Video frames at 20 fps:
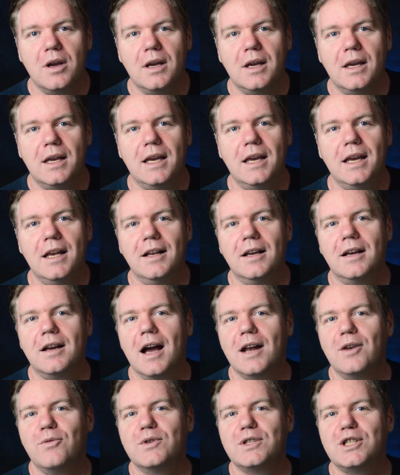he
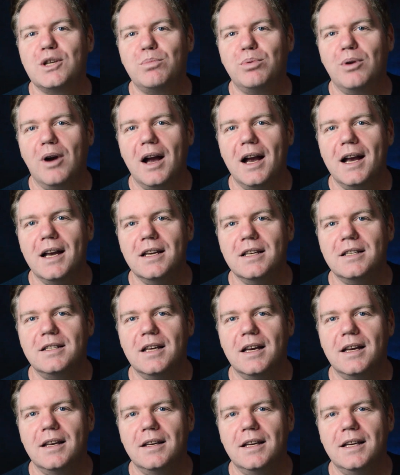kind of was surprised,
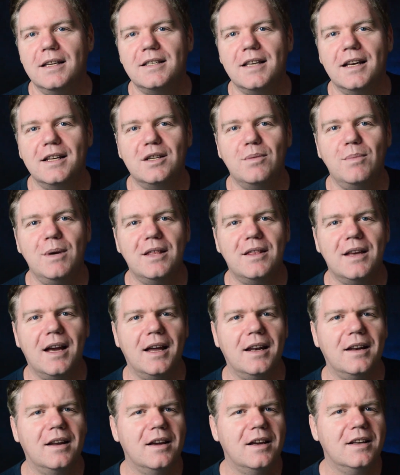and he said to me
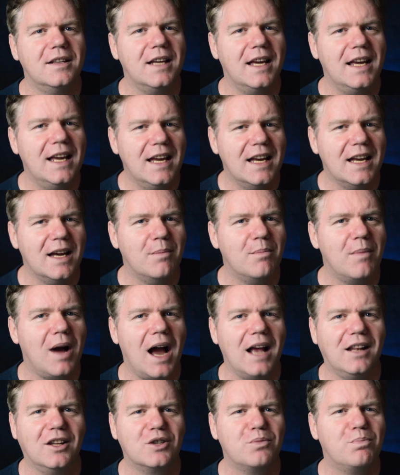that to him,
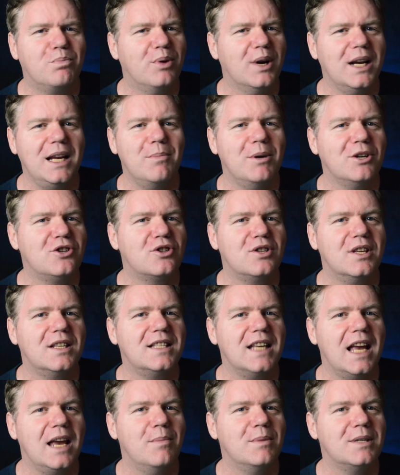I looked pretty much the
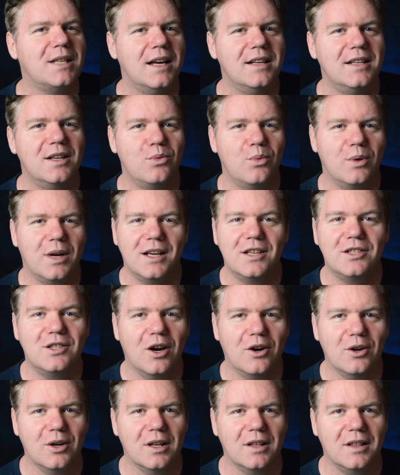same as I did when I
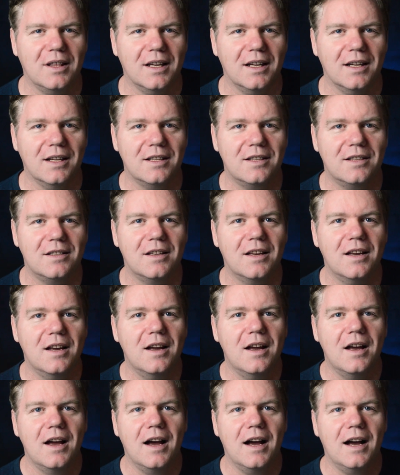started this.
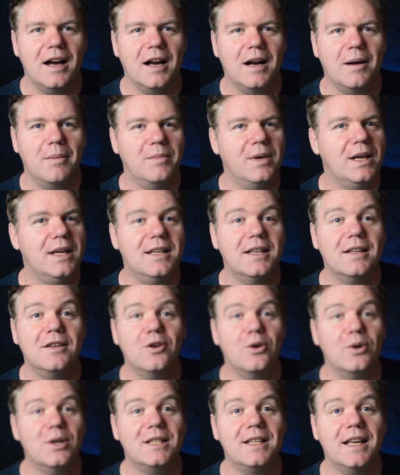He didn't
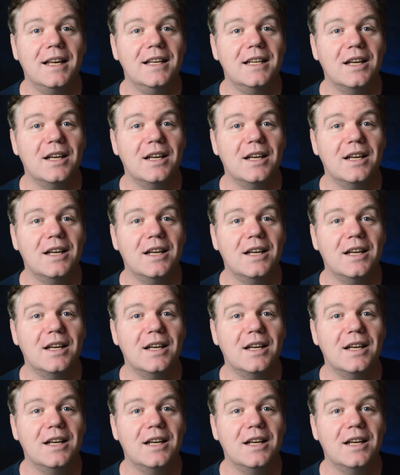notice any